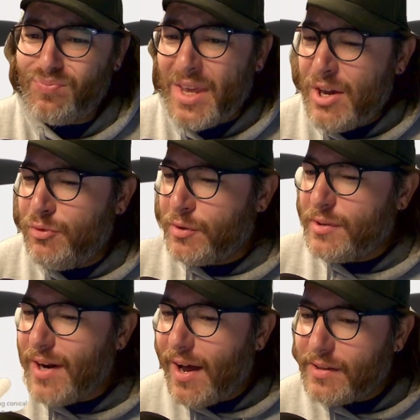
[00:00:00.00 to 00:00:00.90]
if you're
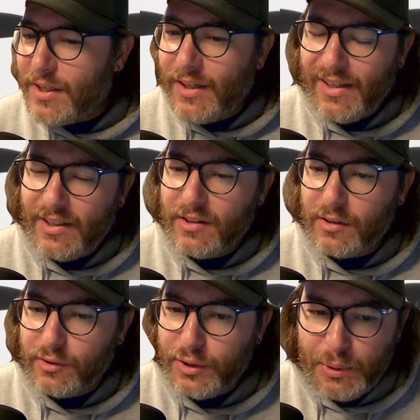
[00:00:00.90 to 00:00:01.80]
not in the
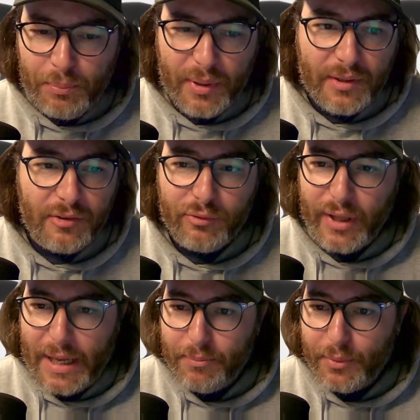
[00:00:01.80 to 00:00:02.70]
loop,
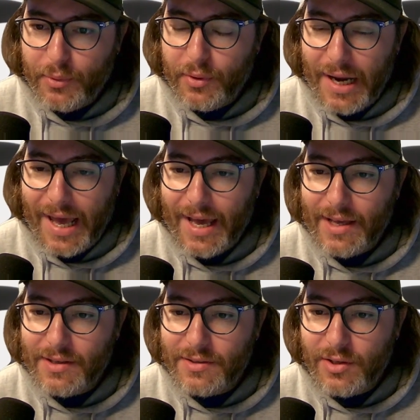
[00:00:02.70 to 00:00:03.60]
Fliteboard
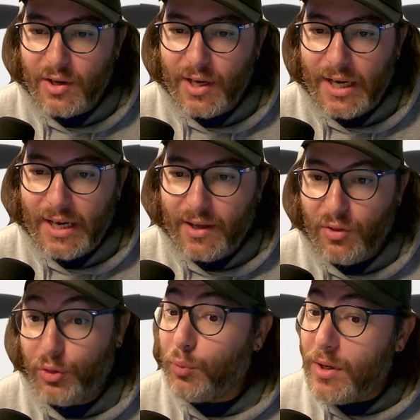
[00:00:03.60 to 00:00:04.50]
has
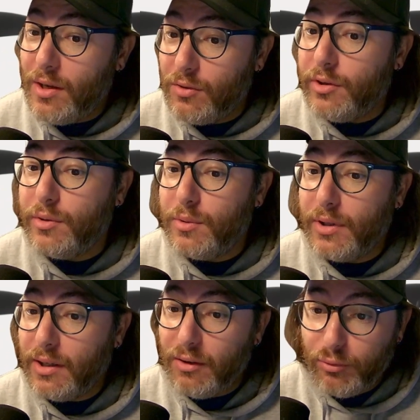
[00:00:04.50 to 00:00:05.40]
3 new
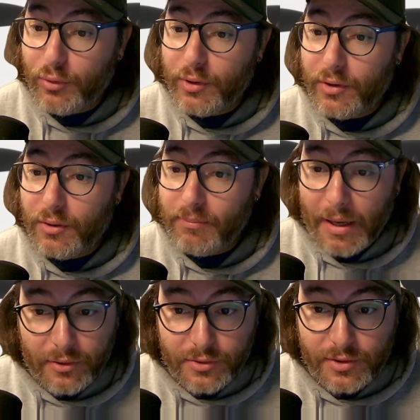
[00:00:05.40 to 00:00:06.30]
efoil
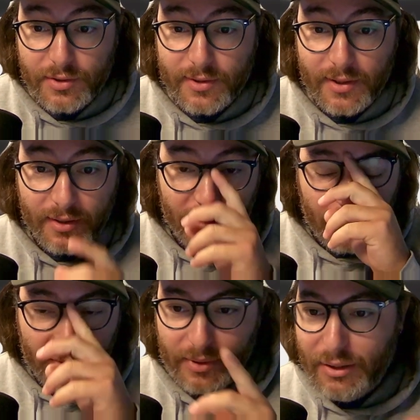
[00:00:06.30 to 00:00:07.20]
mounts,
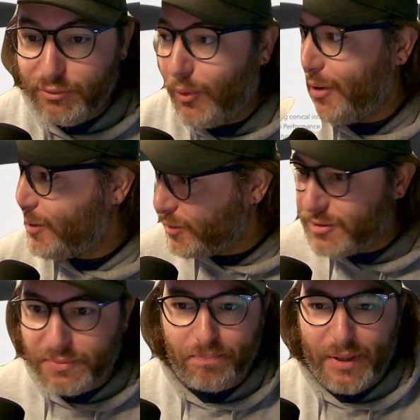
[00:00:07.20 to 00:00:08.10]
or
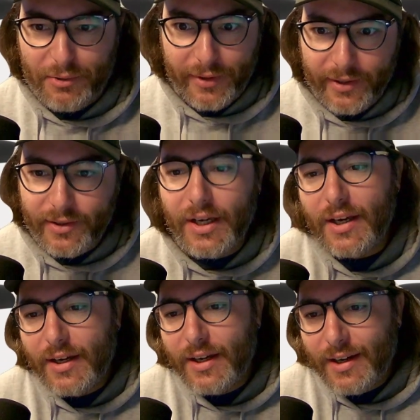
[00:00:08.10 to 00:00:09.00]
efoils, period.
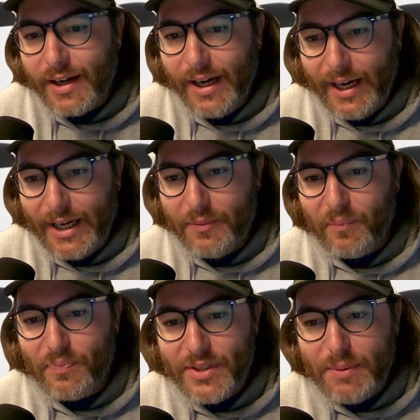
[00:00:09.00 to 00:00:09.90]

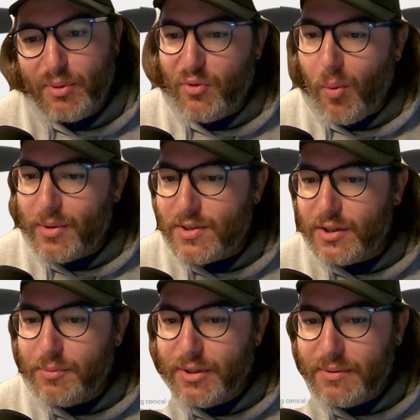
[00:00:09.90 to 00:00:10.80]
The Performance
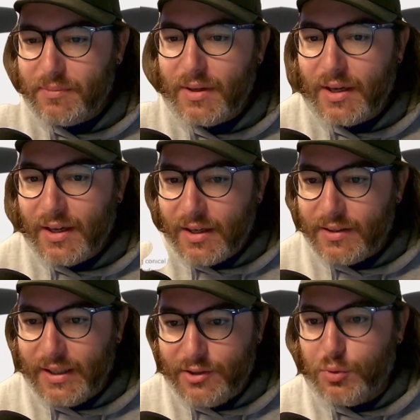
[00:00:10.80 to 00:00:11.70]
Aluminum,
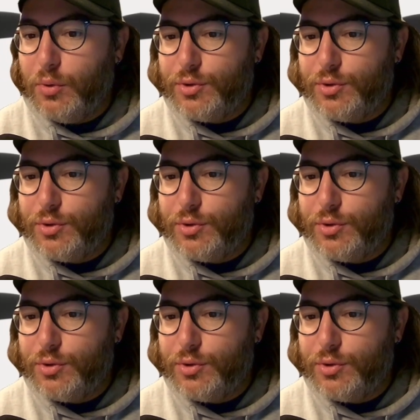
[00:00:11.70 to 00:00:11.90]
the Dual